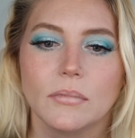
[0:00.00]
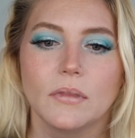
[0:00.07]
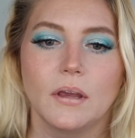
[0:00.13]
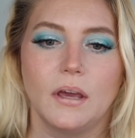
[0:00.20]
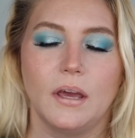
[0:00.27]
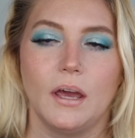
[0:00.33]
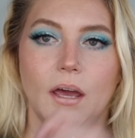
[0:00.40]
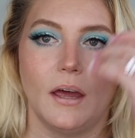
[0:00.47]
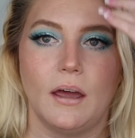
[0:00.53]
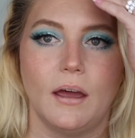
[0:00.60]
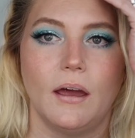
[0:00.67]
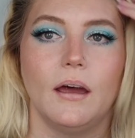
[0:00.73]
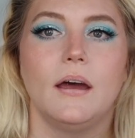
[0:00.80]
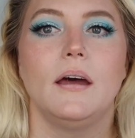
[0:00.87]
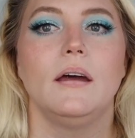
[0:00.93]

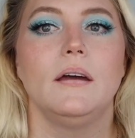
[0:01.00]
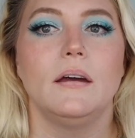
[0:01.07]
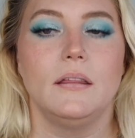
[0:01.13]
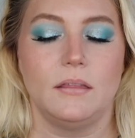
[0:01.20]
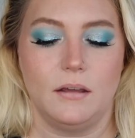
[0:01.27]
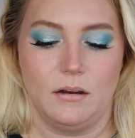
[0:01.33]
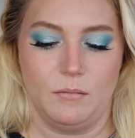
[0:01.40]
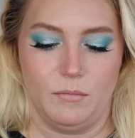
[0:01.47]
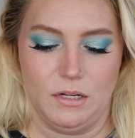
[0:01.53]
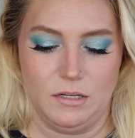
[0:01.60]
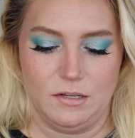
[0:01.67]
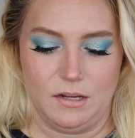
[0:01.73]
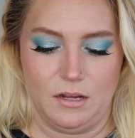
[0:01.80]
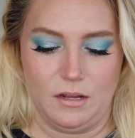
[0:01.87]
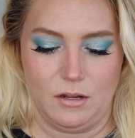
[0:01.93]
okay, and then I'm gonna
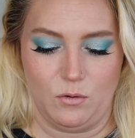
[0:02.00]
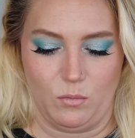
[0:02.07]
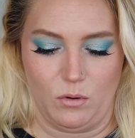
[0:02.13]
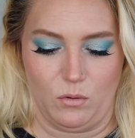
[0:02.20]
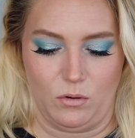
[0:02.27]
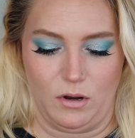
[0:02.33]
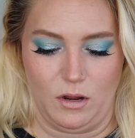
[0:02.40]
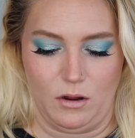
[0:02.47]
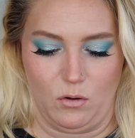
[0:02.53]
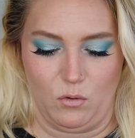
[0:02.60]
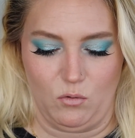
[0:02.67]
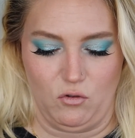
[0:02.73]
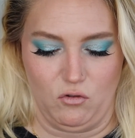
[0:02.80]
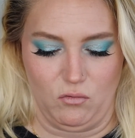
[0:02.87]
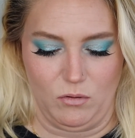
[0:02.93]
take Rodeo
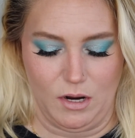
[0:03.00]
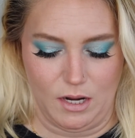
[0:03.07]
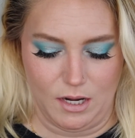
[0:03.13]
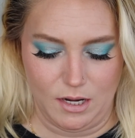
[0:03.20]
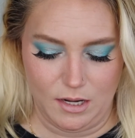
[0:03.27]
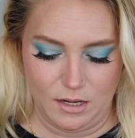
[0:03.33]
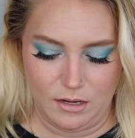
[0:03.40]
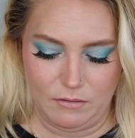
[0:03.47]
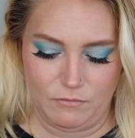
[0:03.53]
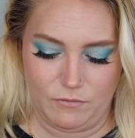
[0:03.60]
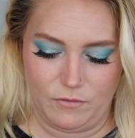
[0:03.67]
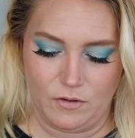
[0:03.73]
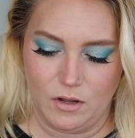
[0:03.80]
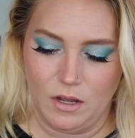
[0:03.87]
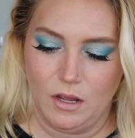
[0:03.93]

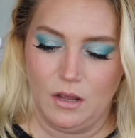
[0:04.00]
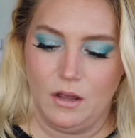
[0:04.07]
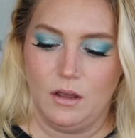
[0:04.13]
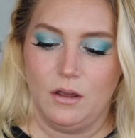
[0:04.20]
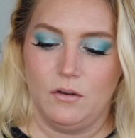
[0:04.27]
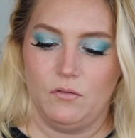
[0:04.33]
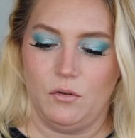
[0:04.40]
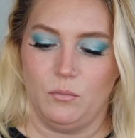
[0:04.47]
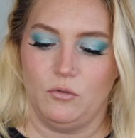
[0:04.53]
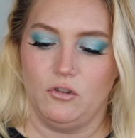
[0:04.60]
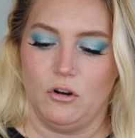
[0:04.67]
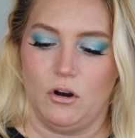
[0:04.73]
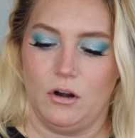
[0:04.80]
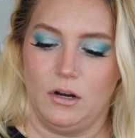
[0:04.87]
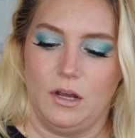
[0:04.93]
Drive from
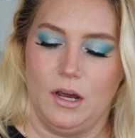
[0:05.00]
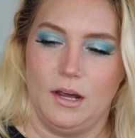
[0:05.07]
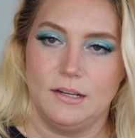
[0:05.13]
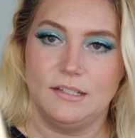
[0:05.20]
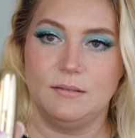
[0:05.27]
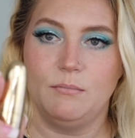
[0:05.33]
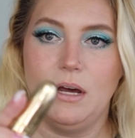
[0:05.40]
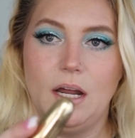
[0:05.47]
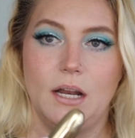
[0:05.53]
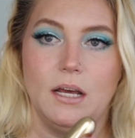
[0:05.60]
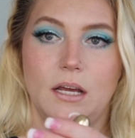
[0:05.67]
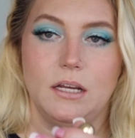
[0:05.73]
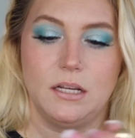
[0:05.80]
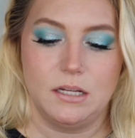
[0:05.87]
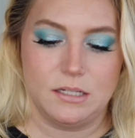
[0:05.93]
Gerard
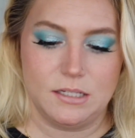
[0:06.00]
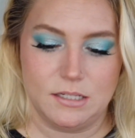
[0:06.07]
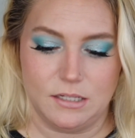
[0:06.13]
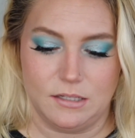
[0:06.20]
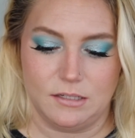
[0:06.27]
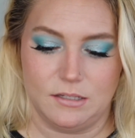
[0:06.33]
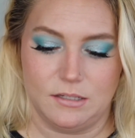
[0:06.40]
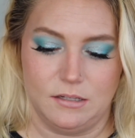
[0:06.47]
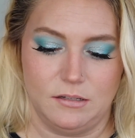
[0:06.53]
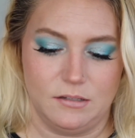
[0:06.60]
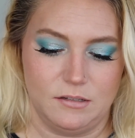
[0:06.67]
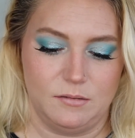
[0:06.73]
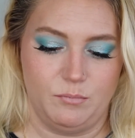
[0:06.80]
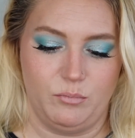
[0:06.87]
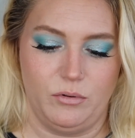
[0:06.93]
Cosmetics. It's
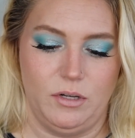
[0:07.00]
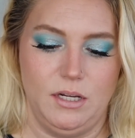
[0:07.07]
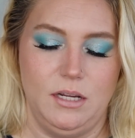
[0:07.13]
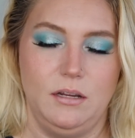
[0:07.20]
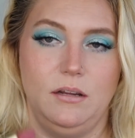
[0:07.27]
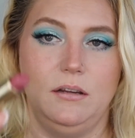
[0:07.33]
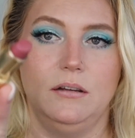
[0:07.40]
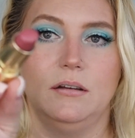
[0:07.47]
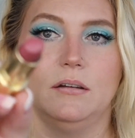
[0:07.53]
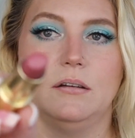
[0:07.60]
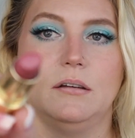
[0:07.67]
this pretty